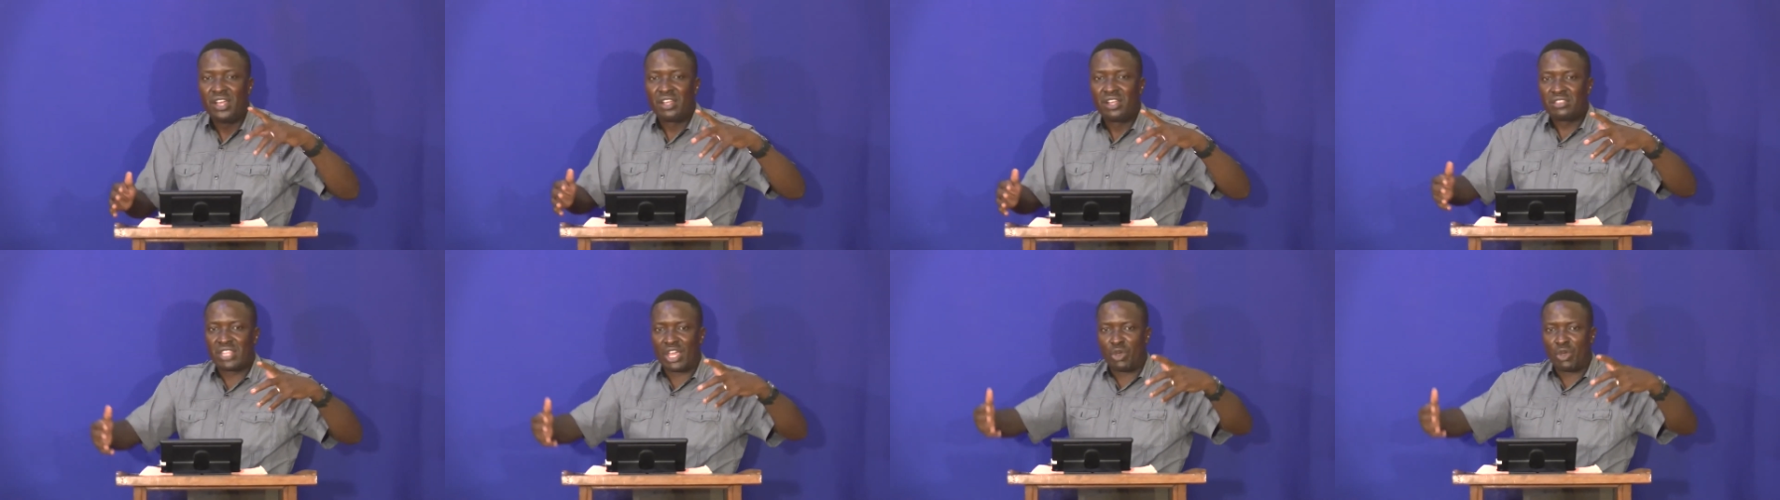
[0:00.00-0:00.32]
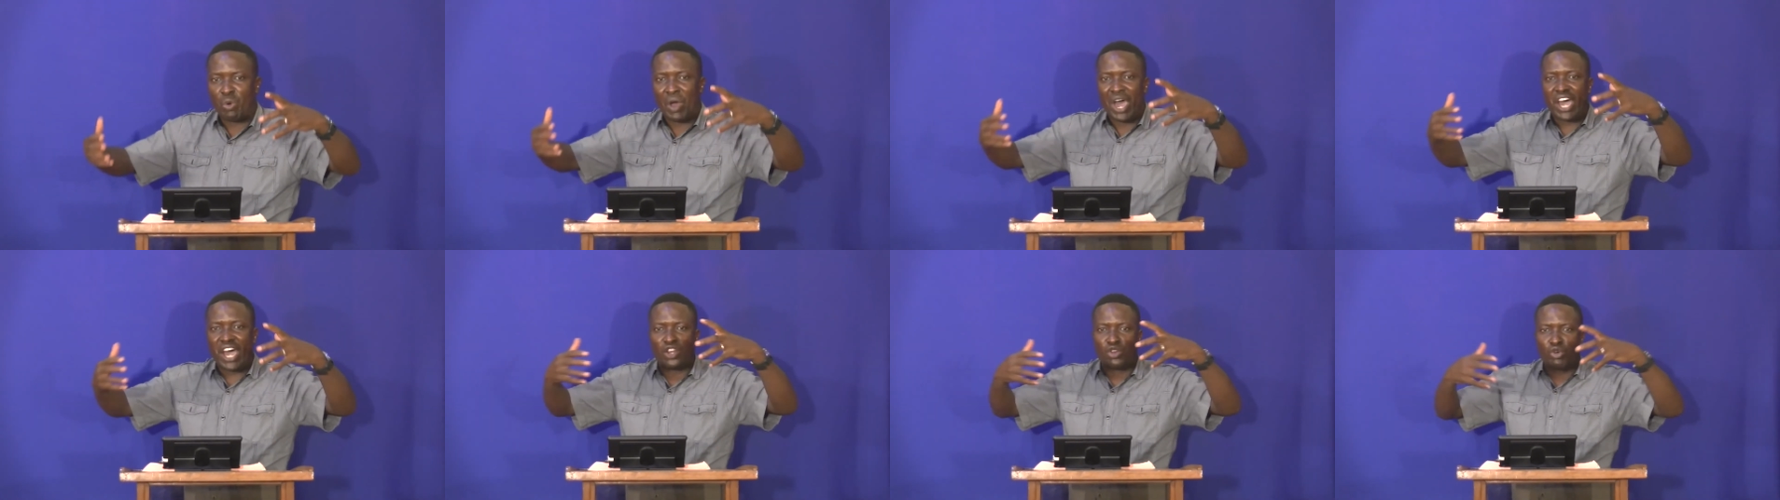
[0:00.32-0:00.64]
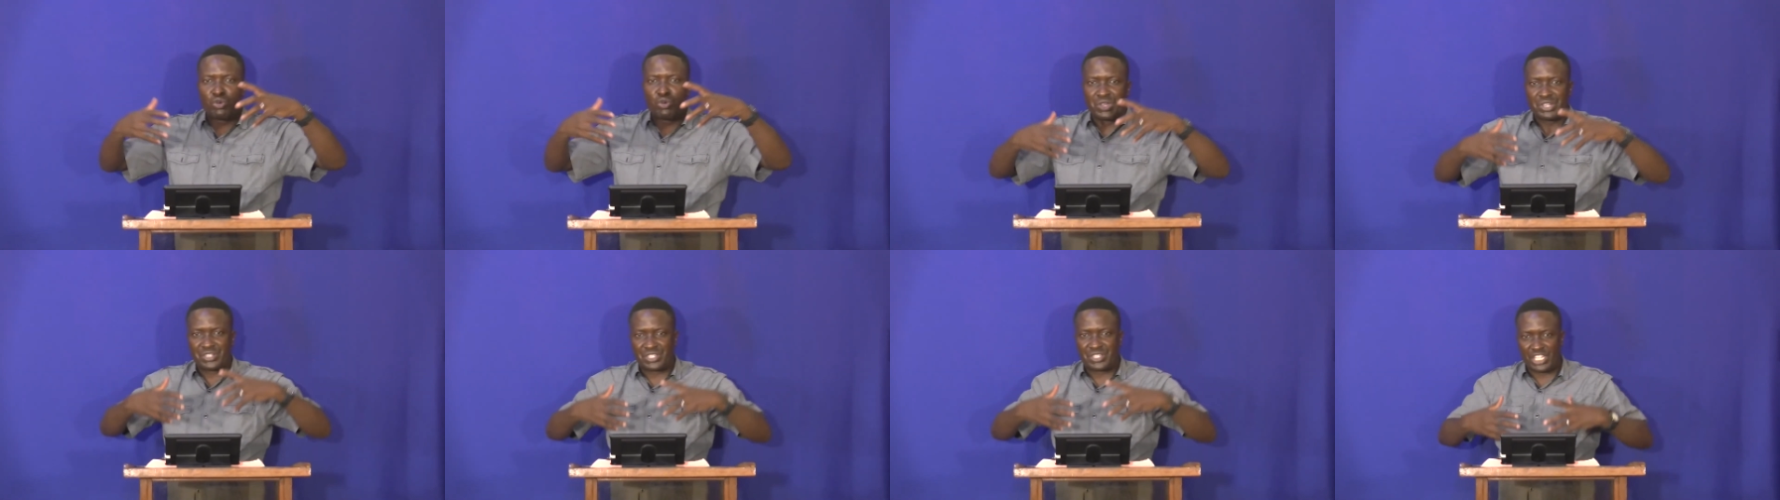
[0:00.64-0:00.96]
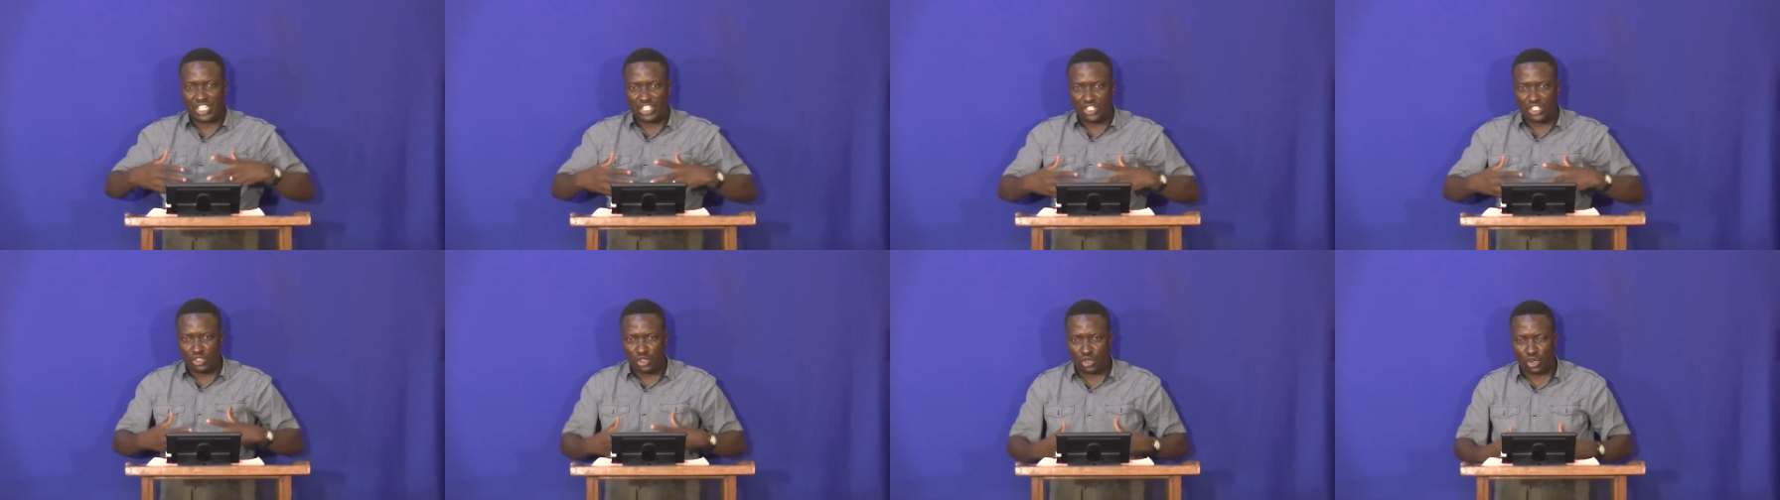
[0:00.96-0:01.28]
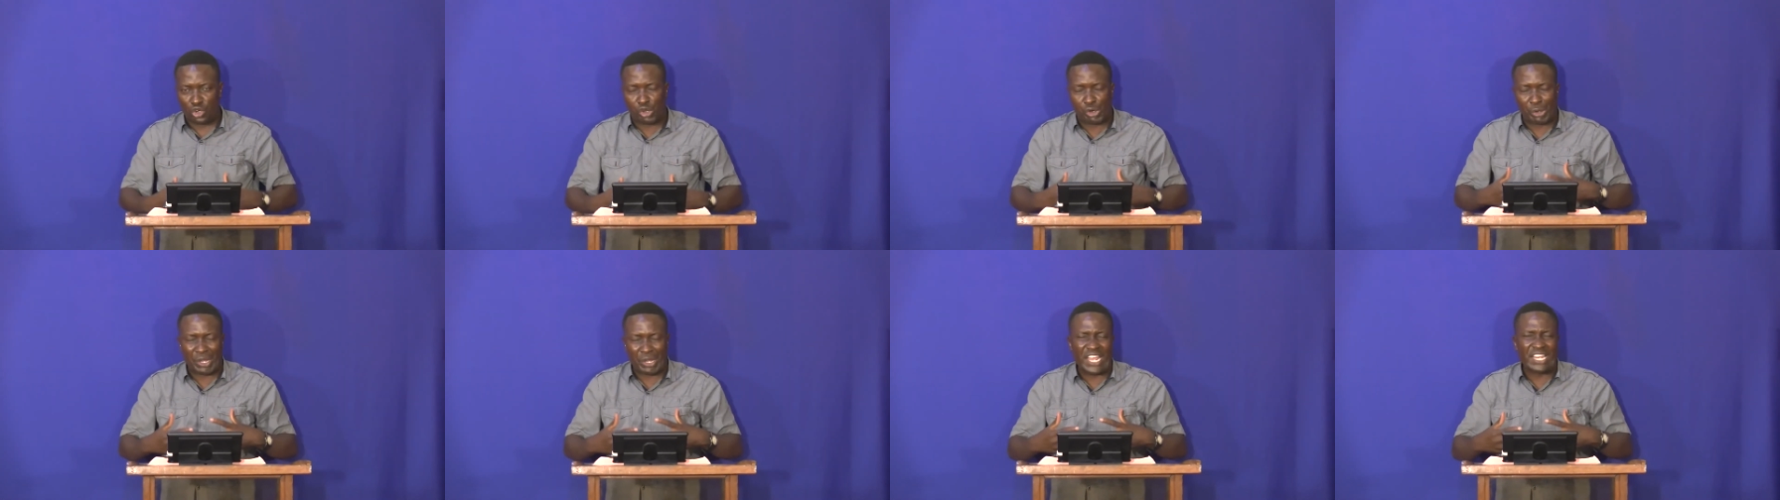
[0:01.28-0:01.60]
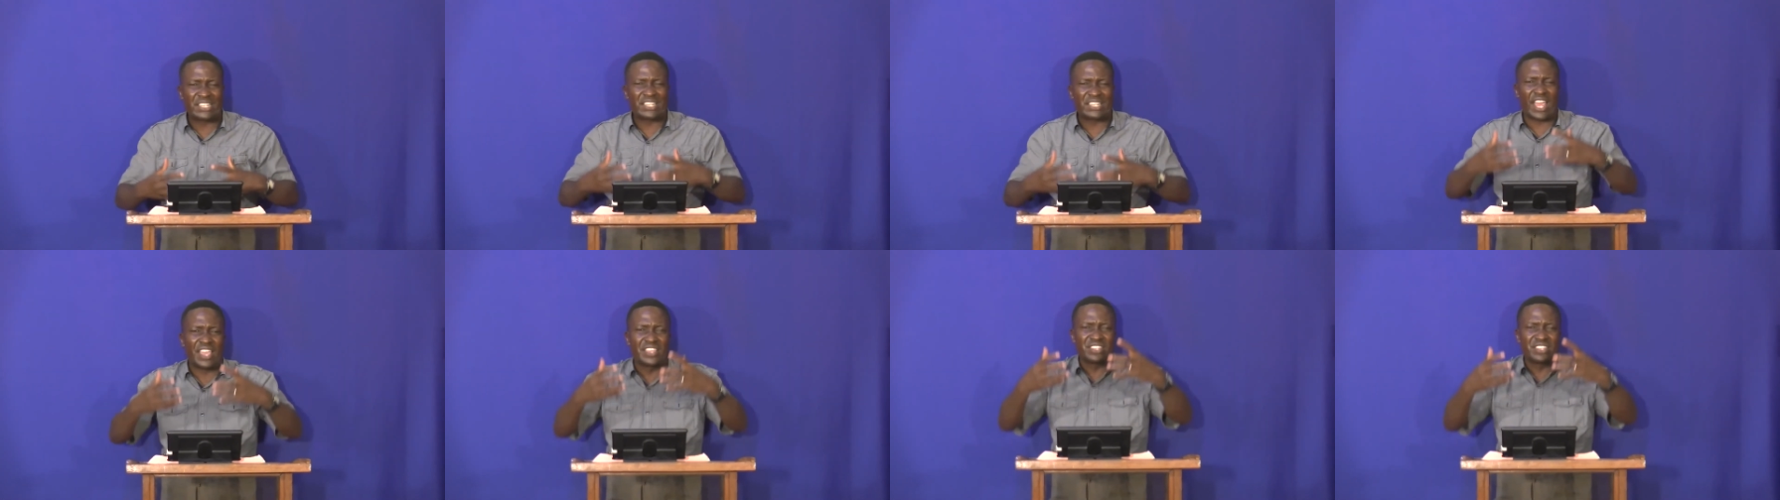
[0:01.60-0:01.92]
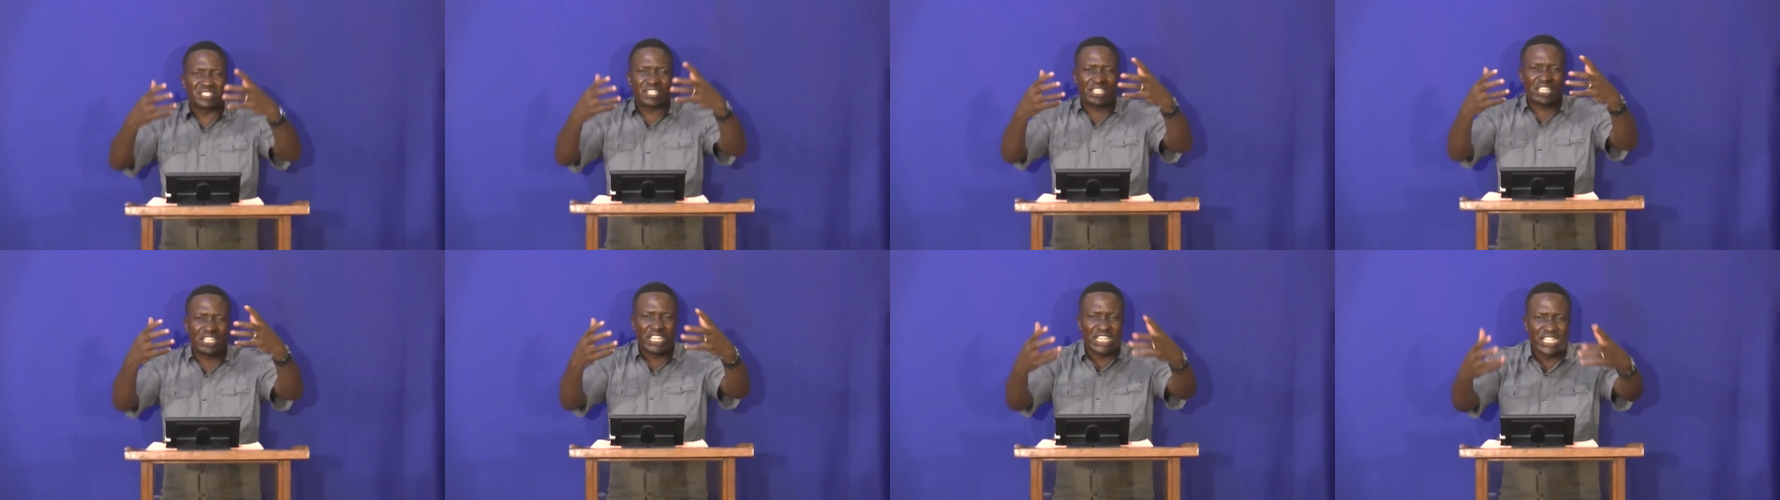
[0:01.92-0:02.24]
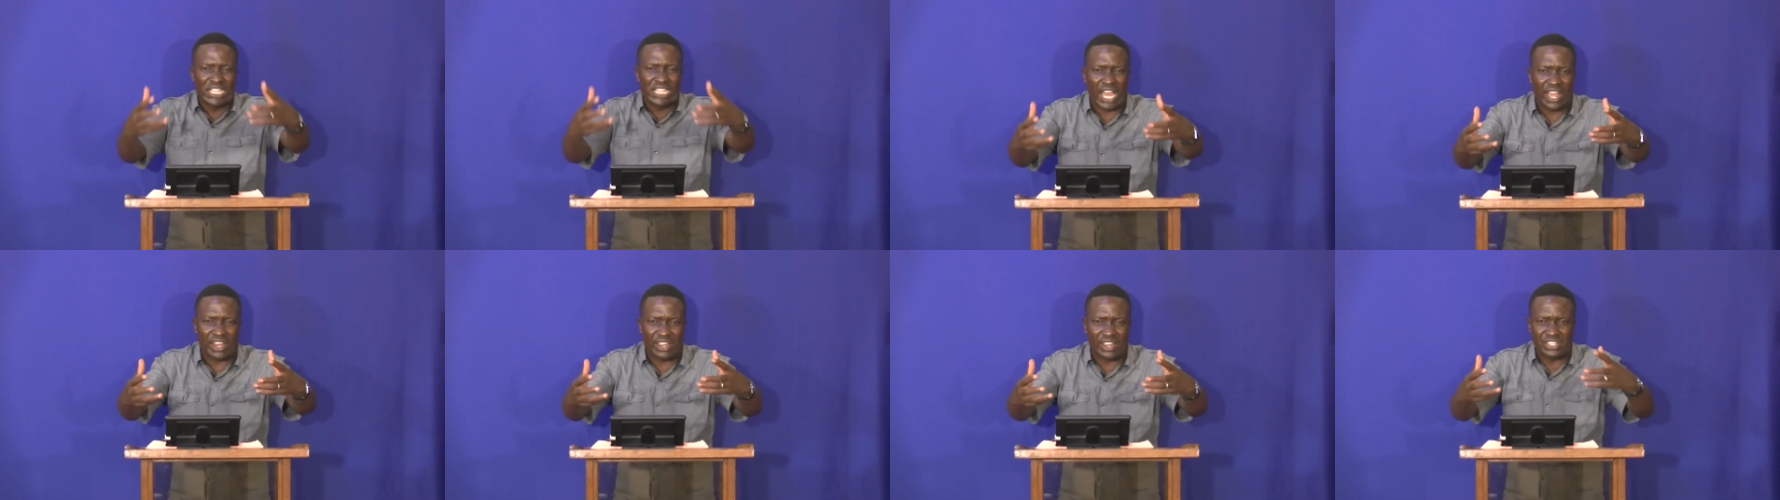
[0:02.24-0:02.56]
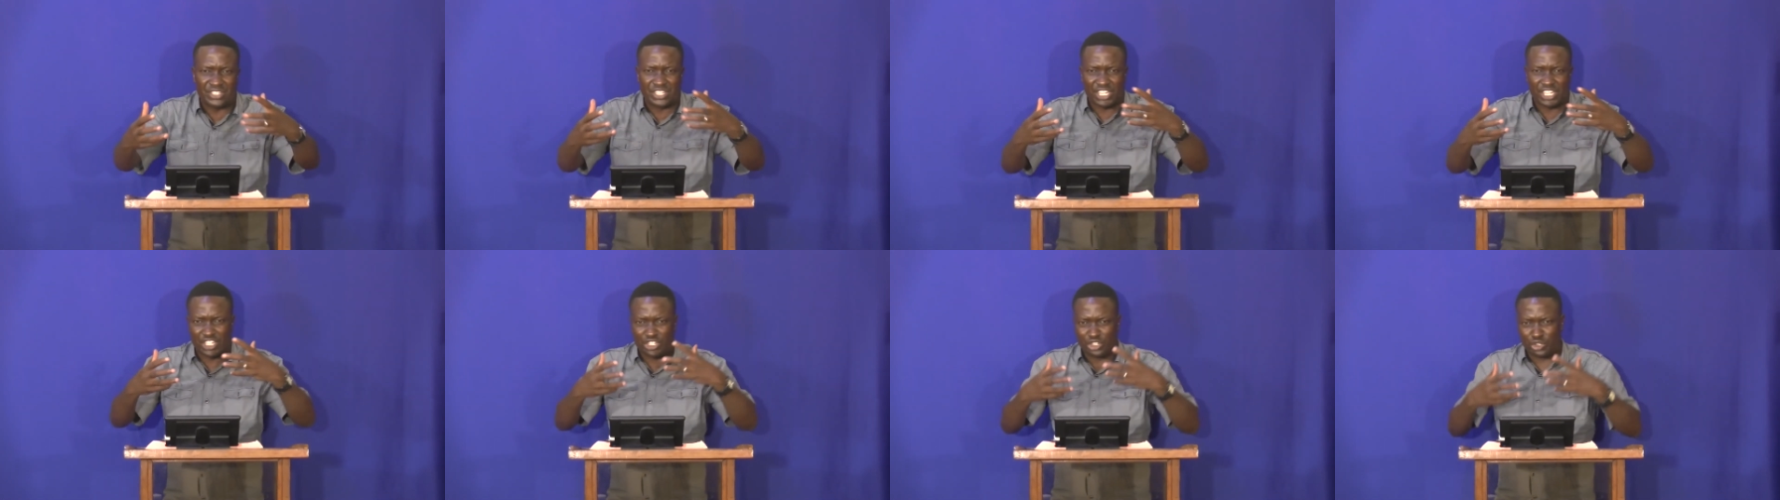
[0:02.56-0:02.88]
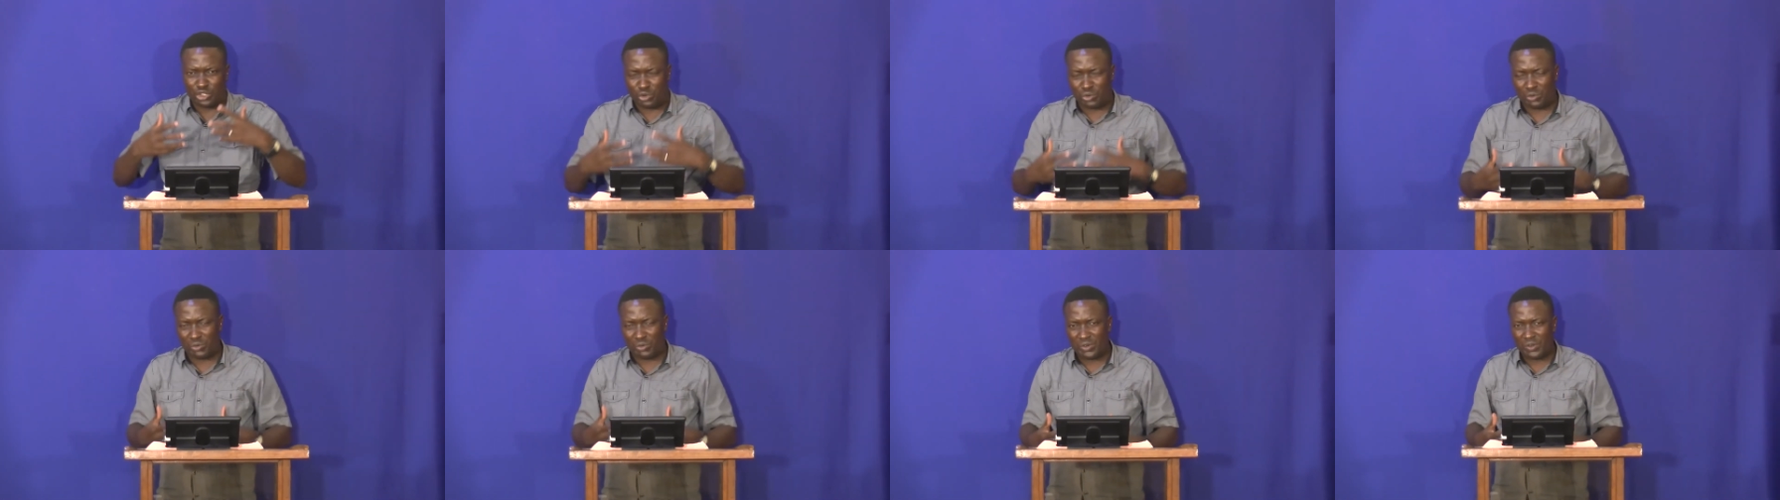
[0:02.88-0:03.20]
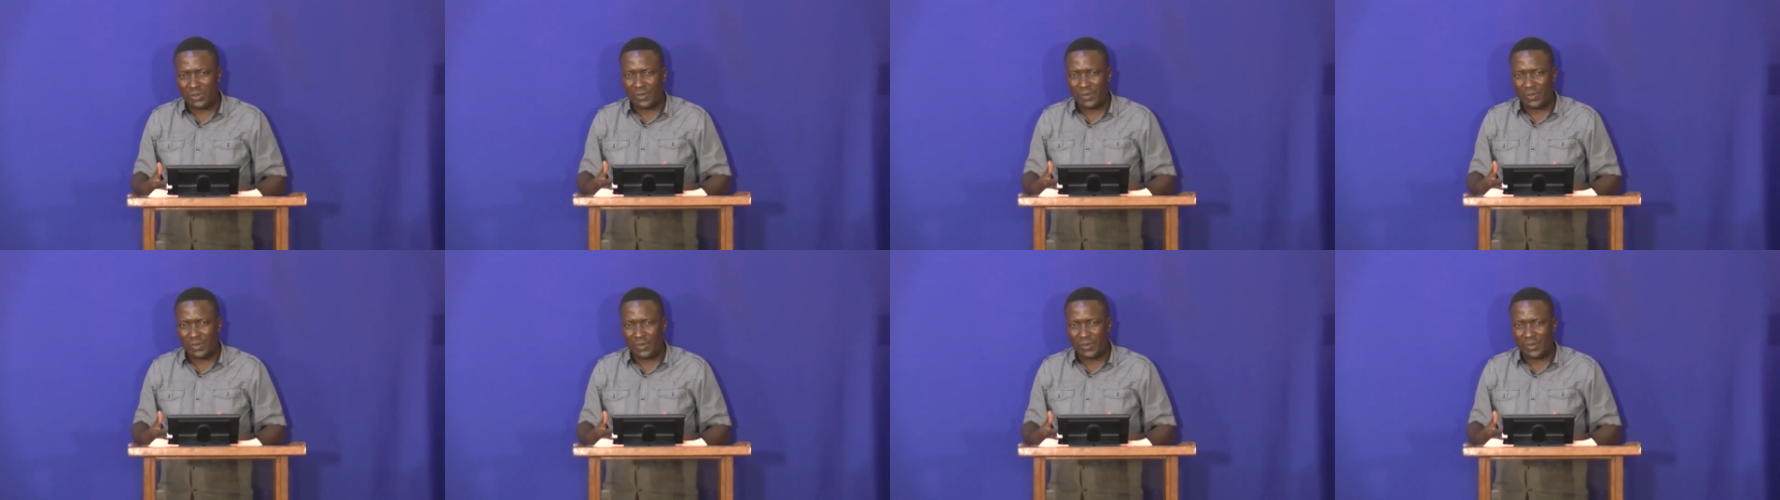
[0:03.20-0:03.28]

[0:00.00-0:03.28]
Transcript: The one who is in you. Greater is he that is in you.